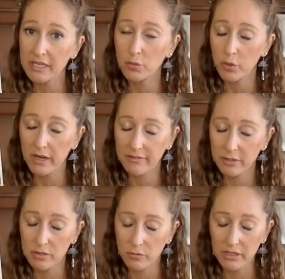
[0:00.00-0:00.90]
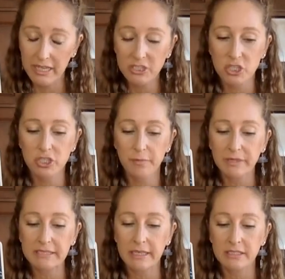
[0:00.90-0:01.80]
whatever relationship
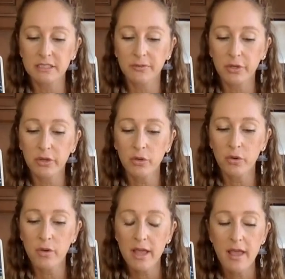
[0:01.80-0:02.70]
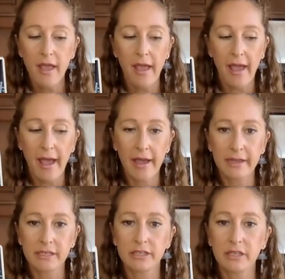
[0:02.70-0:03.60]
this is for you,
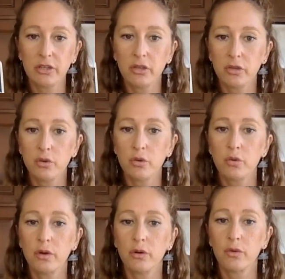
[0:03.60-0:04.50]
and you